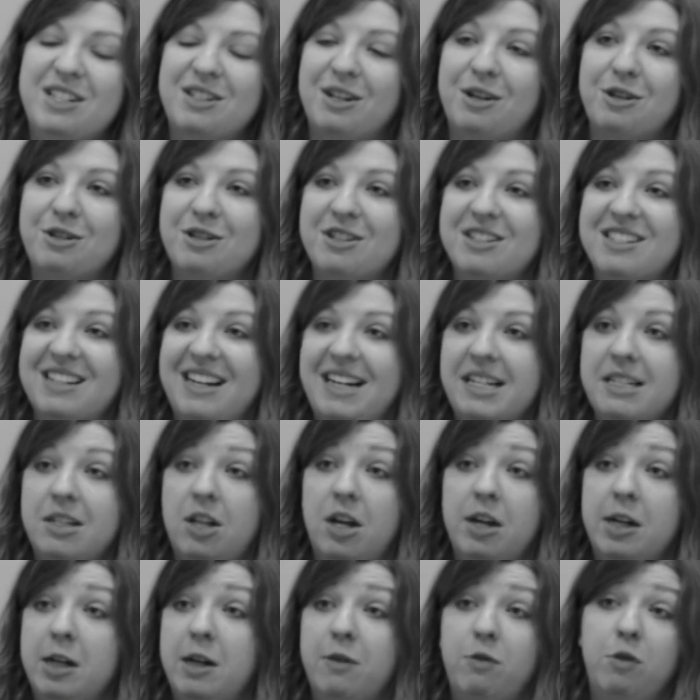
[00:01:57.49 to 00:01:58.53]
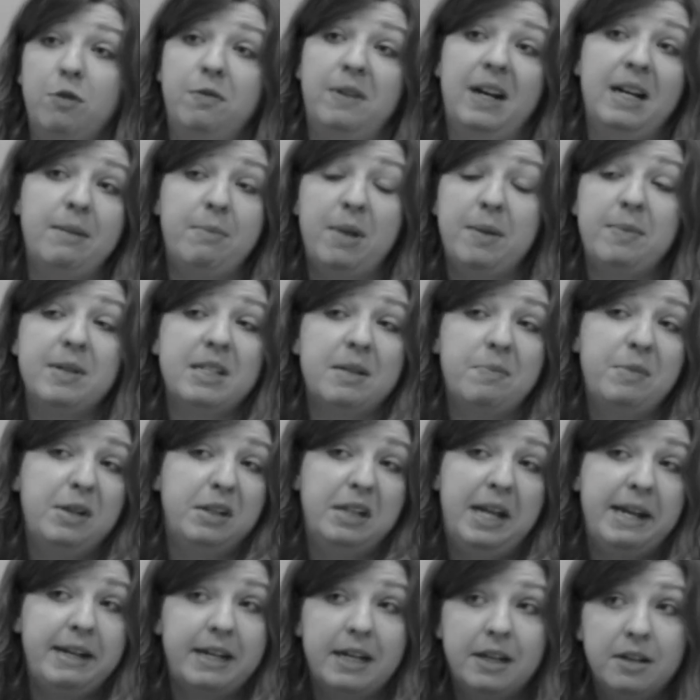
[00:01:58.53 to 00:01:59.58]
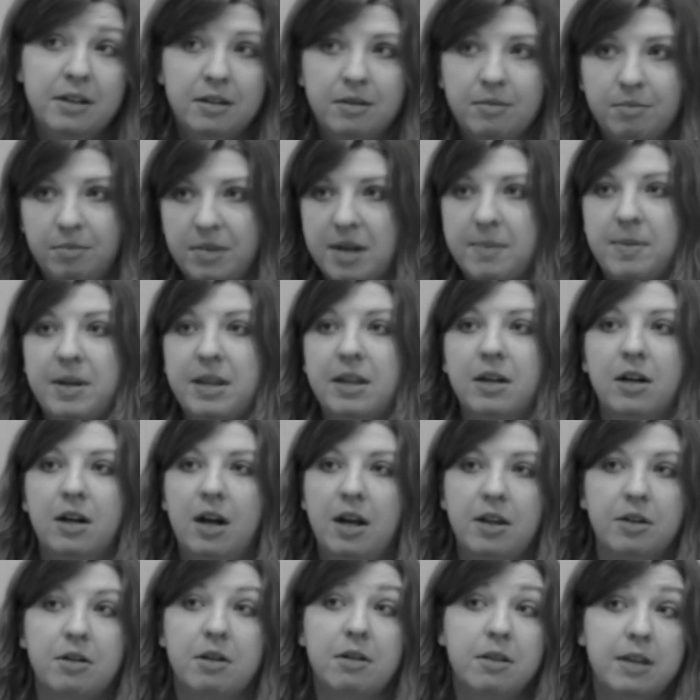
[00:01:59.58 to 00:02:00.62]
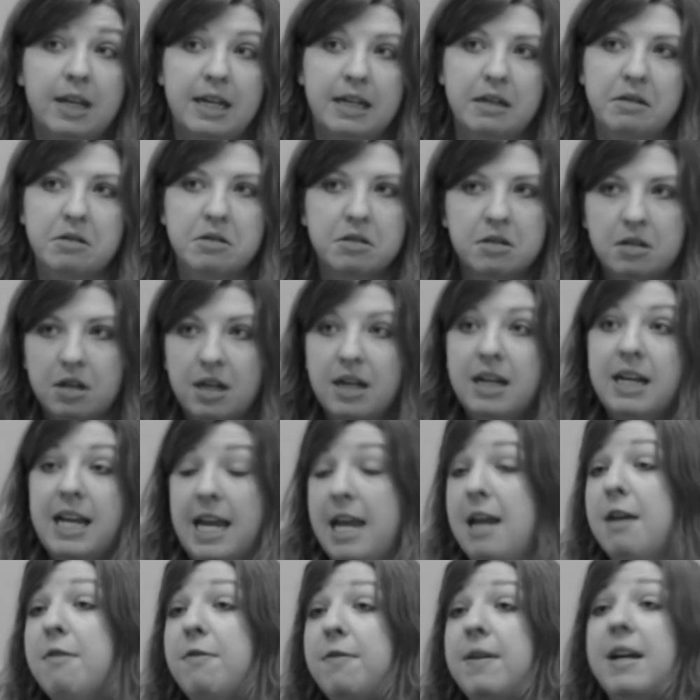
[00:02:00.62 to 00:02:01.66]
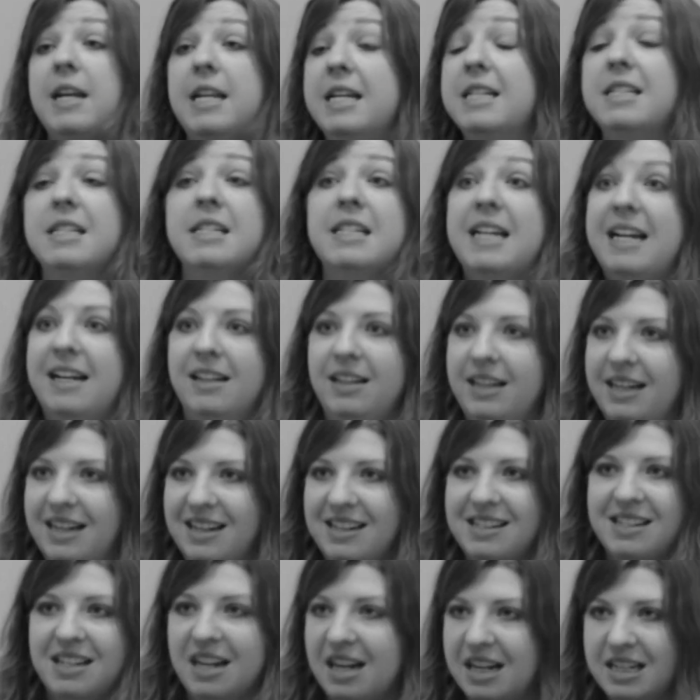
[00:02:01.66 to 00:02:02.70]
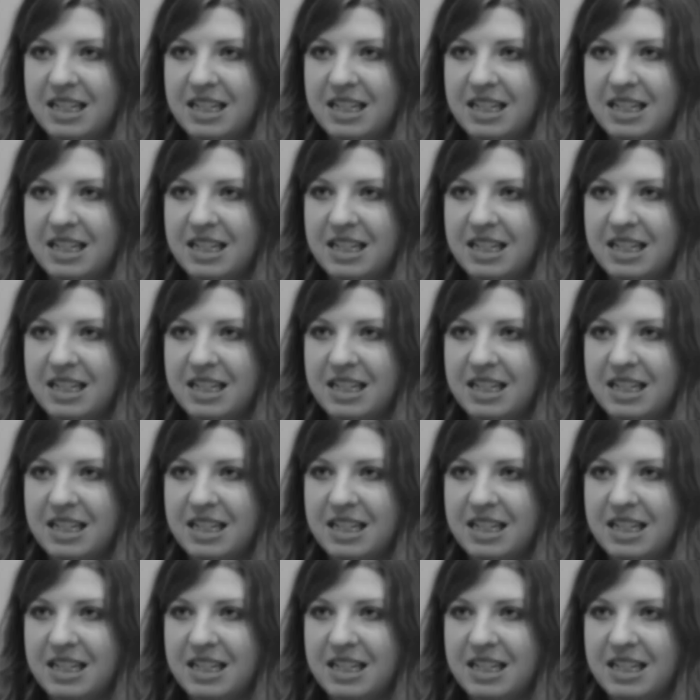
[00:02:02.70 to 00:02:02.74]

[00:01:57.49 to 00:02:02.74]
search the skies long enough, we'll find maybe something like it. Maybe there are other things. If it isn't aliens and